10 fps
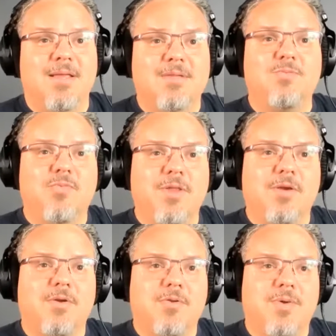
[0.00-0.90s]
That's a really
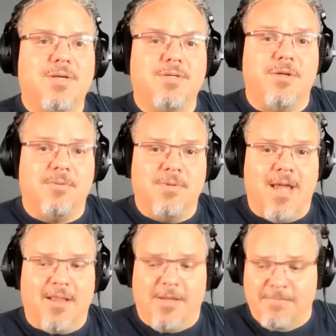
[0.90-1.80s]
good question,
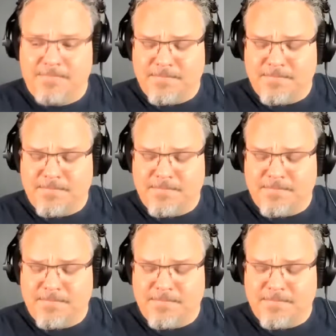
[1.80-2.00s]
Hadley.